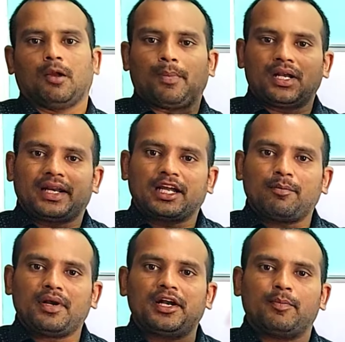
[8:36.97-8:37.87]
but
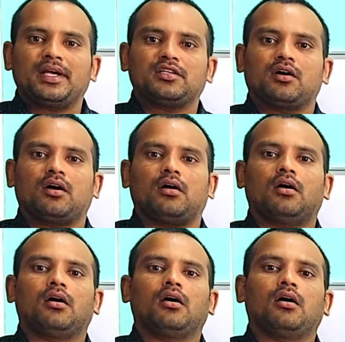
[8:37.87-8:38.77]
recommended by the
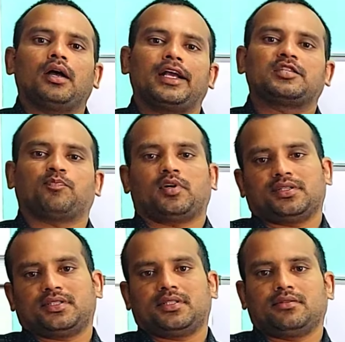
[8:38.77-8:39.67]

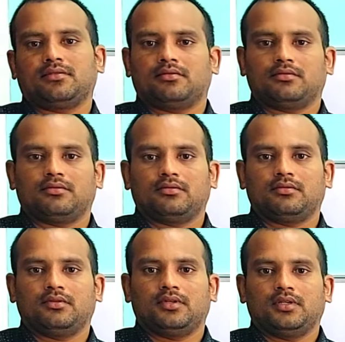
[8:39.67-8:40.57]
experts.
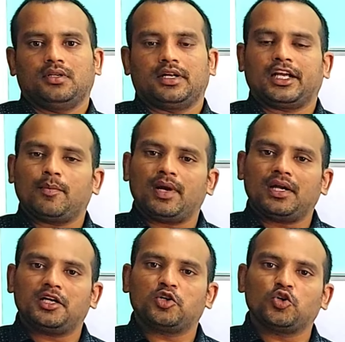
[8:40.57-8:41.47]

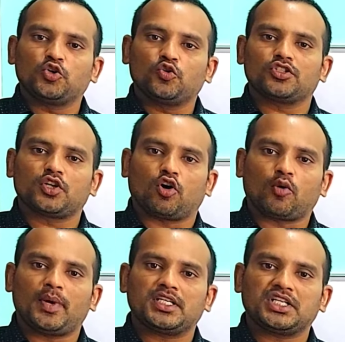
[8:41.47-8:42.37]
Recommended to use
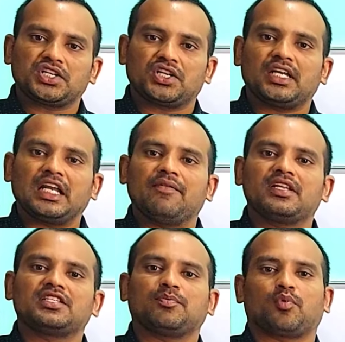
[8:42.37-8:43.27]
documentation in every
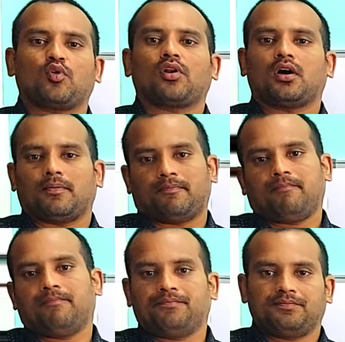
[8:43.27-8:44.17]
C program.
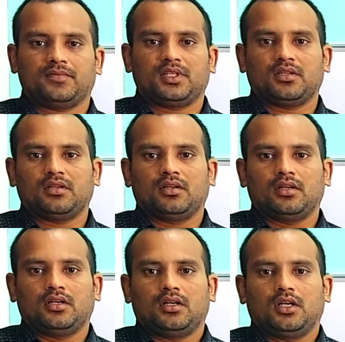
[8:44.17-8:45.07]

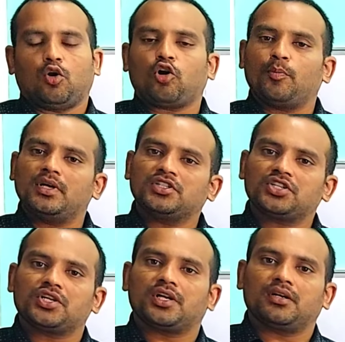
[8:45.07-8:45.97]

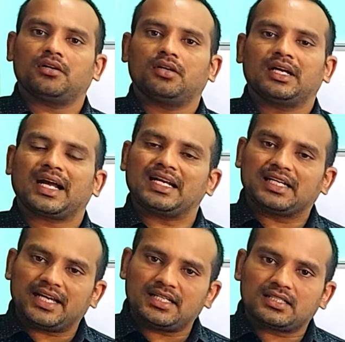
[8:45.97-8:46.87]
Documentation
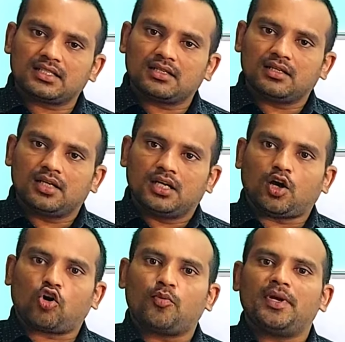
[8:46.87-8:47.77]
contains
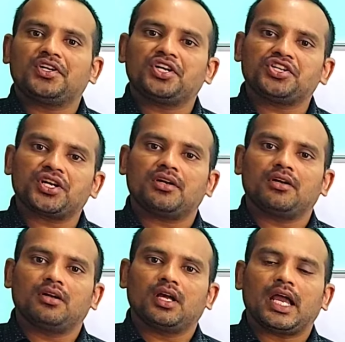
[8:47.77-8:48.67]
documentation
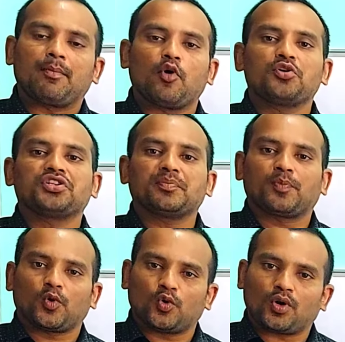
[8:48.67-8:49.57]
about the
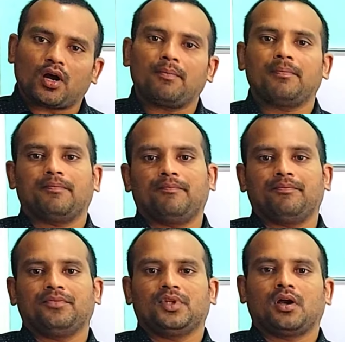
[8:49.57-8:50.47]
program
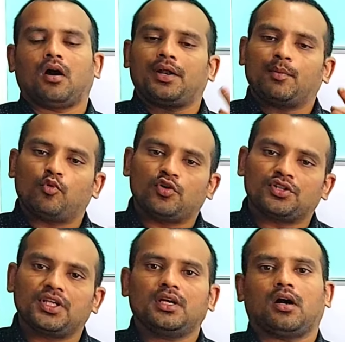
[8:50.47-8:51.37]
or about
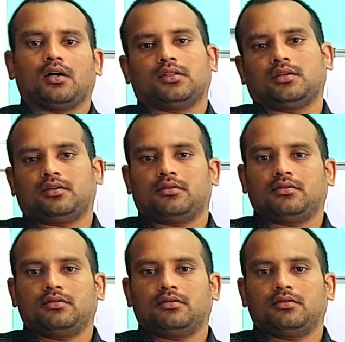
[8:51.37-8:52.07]
the author.